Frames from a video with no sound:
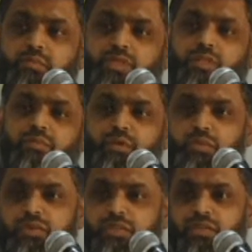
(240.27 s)
Muslim
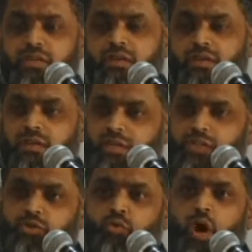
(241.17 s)
community,
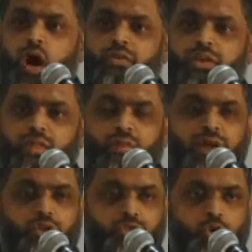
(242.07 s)
that you are under the
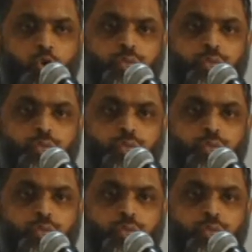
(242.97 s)
microscope,